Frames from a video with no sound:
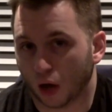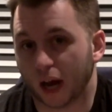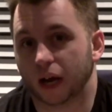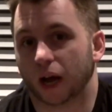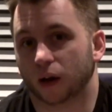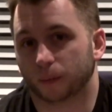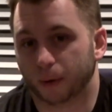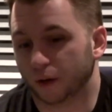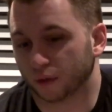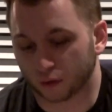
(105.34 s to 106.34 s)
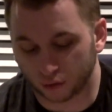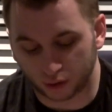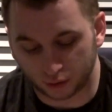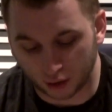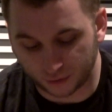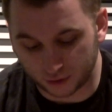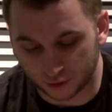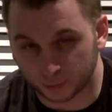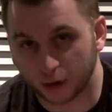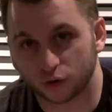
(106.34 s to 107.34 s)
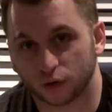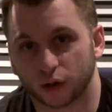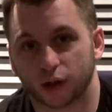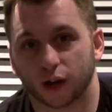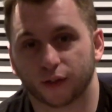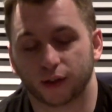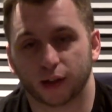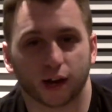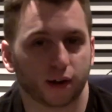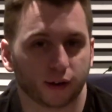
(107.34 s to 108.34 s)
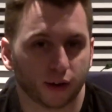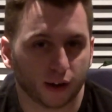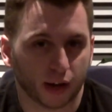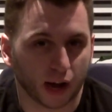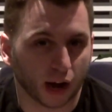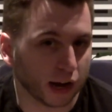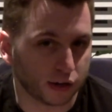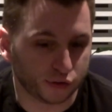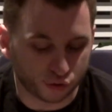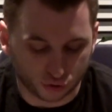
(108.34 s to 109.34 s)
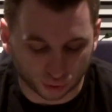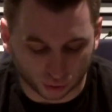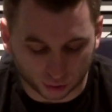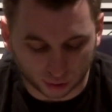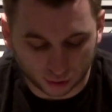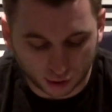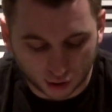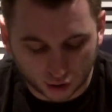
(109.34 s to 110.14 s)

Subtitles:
end to end, basically. Nothing special and nothing that unusual.